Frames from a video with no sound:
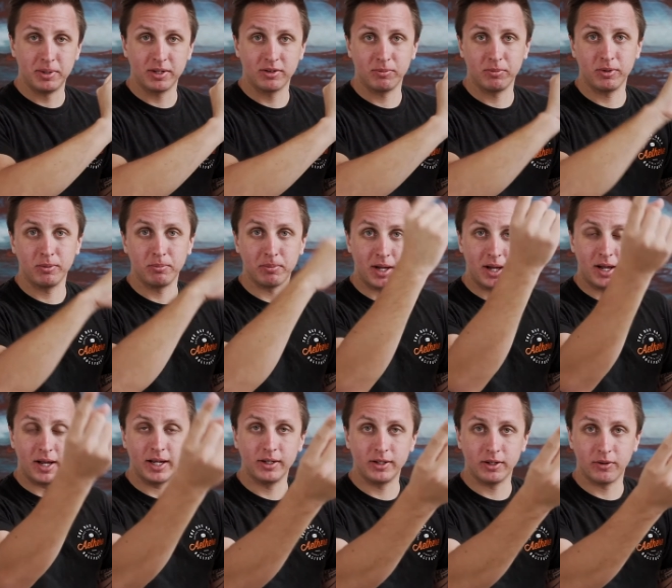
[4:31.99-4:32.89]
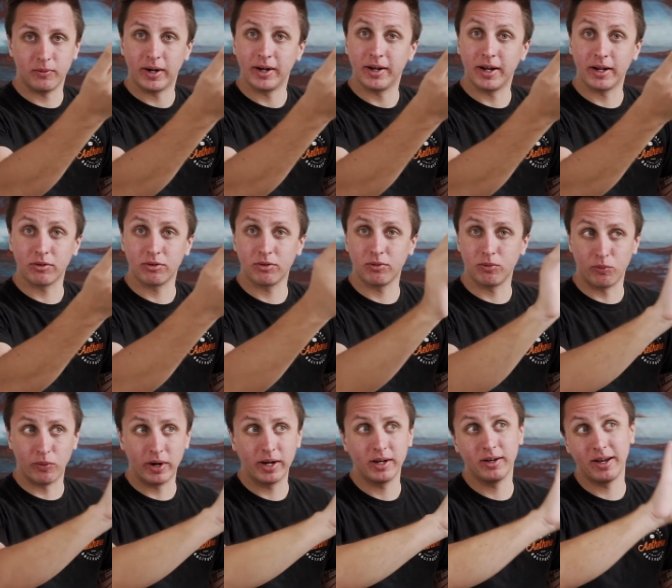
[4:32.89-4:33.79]
pick something behind it right next
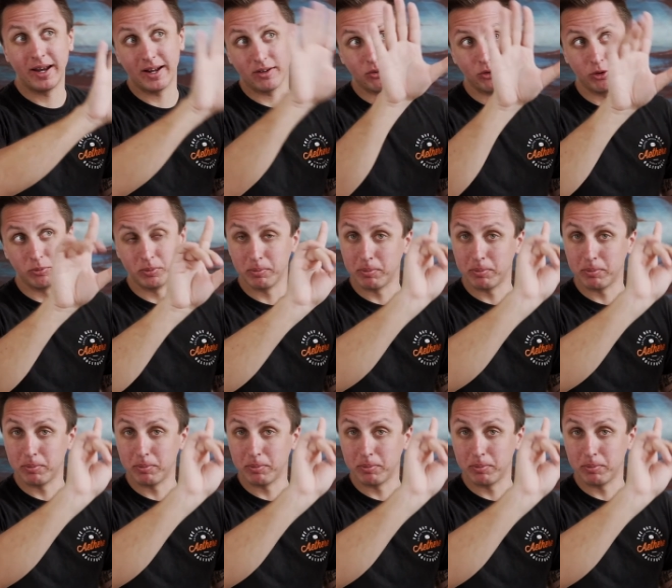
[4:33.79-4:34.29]
right next to it,